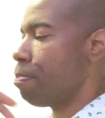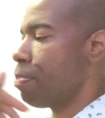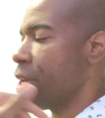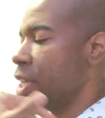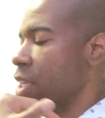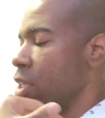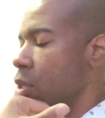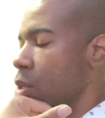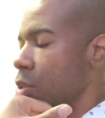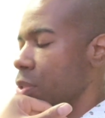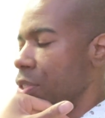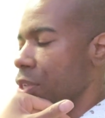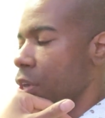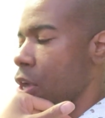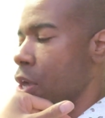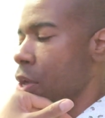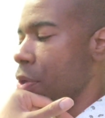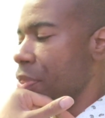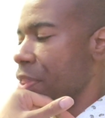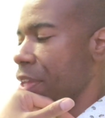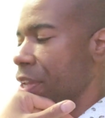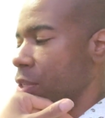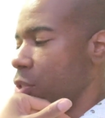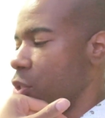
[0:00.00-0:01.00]
Pentacles,
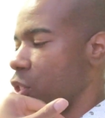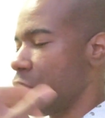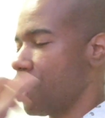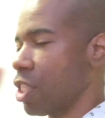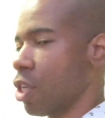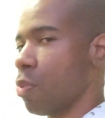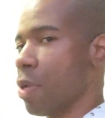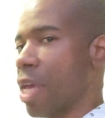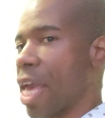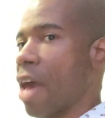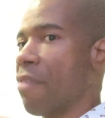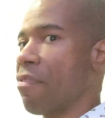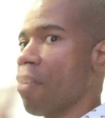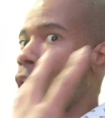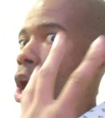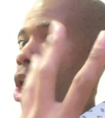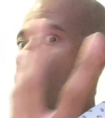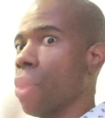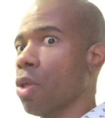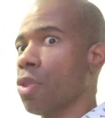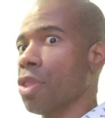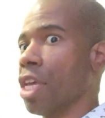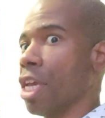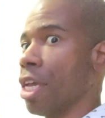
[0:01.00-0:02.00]
earth energy. So we have
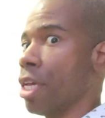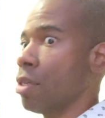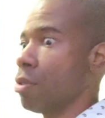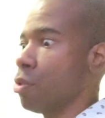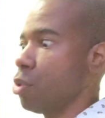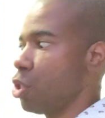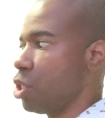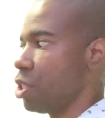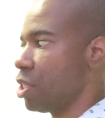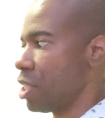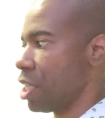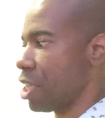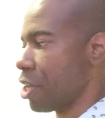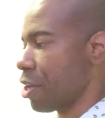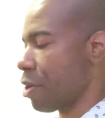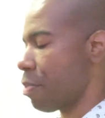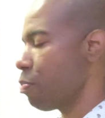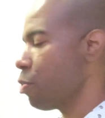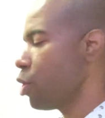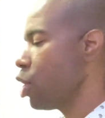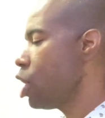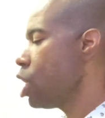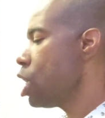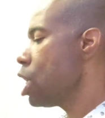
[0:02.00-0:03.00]
all the energies here
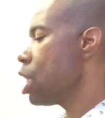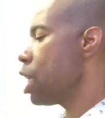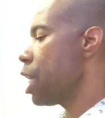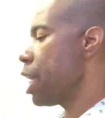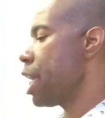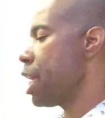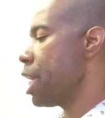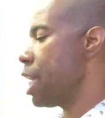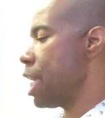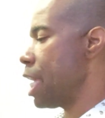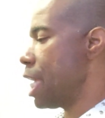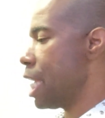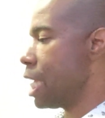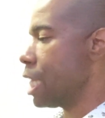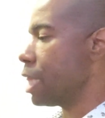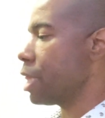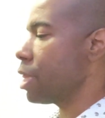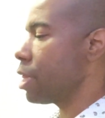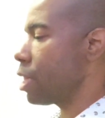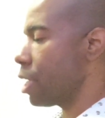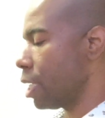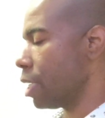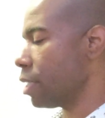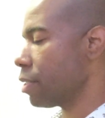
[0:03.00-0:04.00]
in,
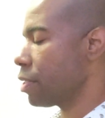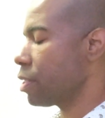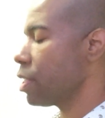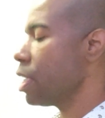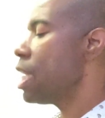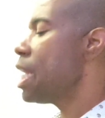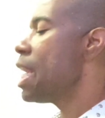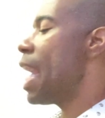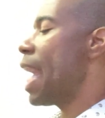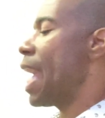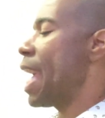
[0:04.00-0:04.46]
in this.